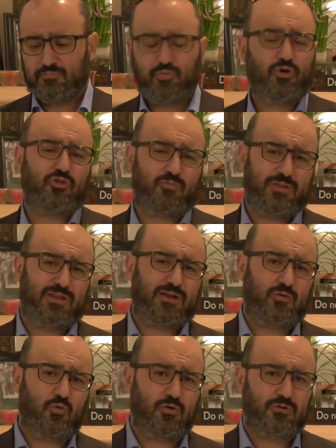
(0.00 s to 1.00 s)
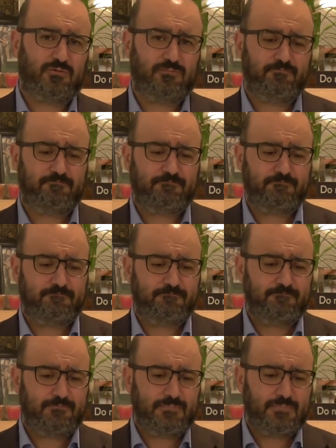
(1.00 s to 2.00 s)
punishment and reward.
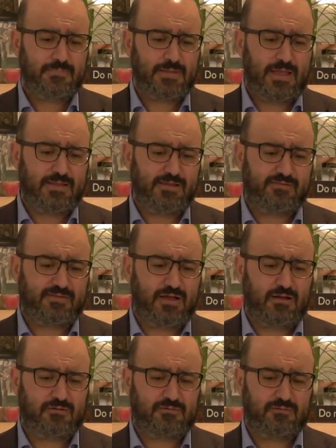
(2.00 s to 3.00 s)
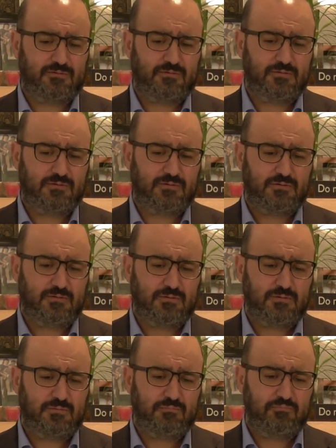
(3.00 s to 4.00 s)
And they start
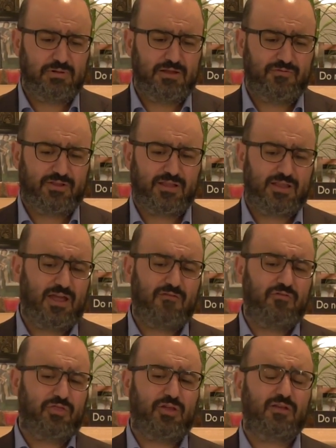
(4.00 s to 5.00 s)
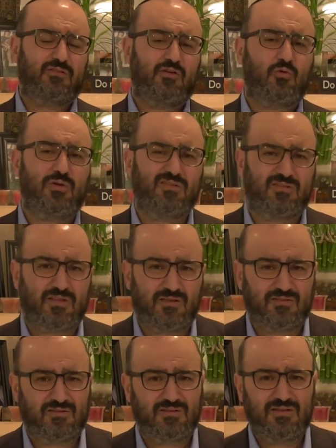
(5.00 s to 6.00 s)
believing that everything is a
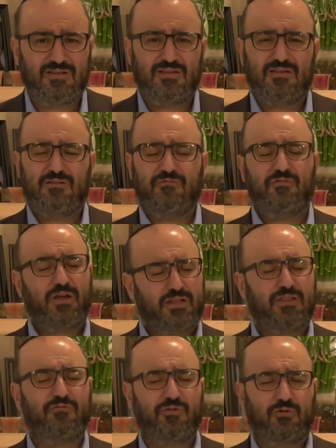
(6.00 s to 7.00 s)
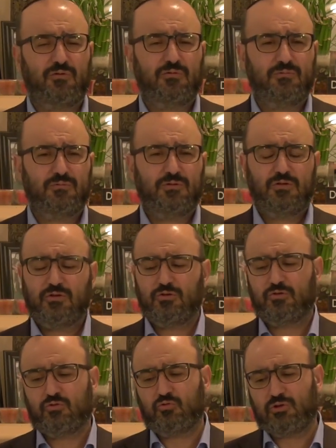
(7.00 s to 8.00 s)
coincidence. Very difficult
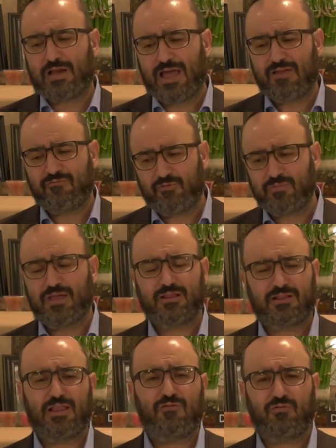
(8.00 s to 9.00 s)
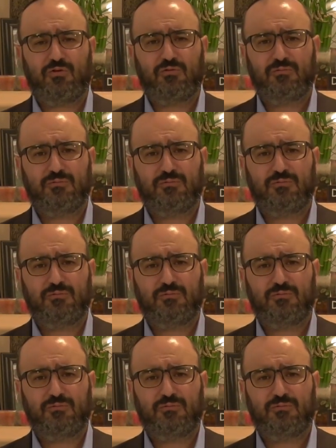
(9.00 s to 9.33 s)
to climb from that level